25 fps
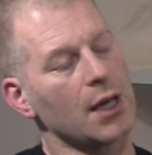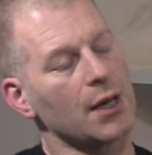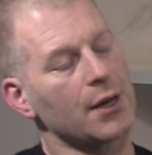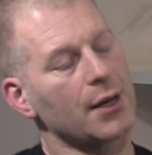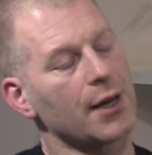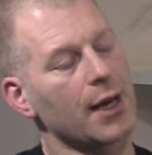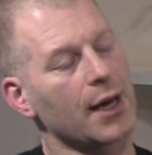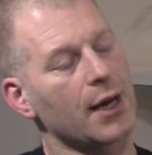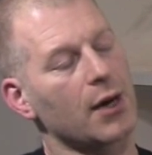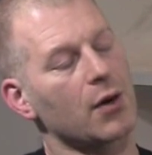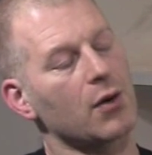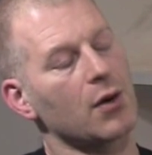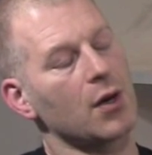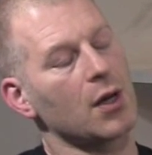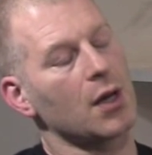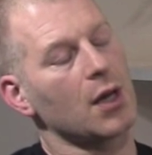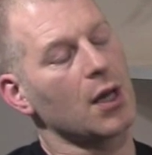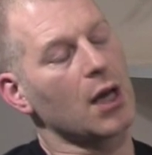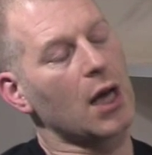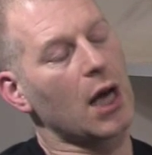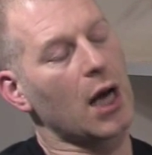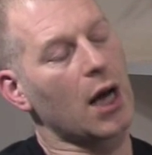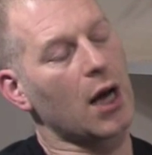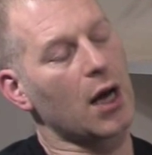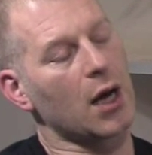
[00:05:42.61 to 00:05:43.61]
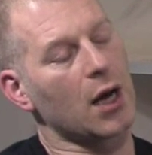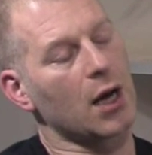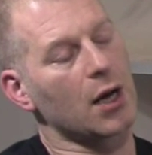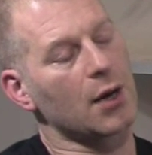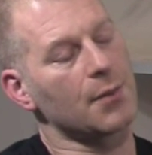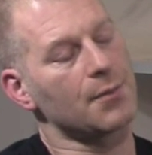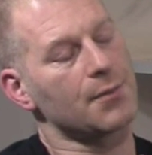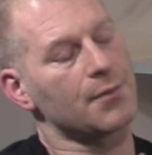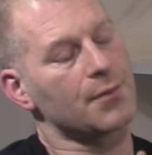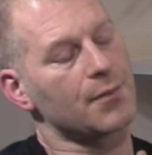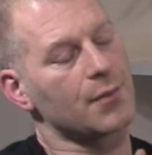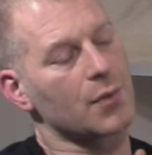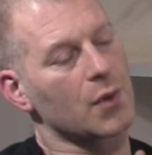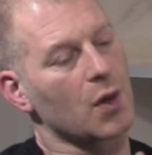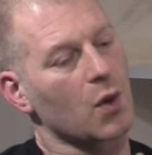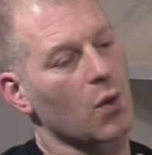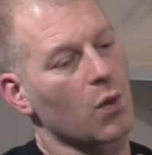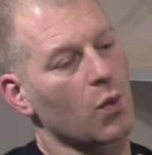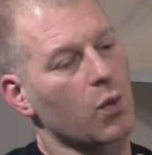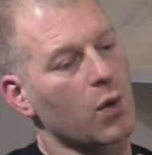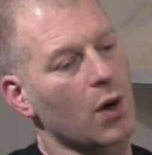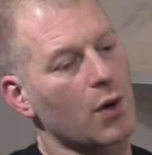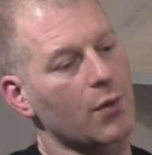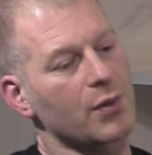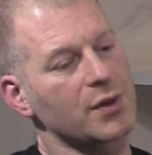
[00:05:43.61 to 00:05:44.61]
Now,
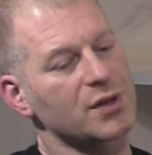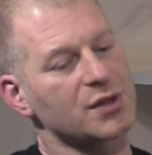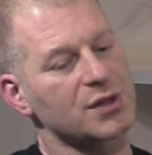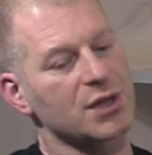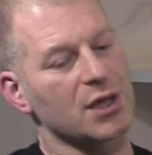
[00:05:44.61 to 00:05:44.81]
what we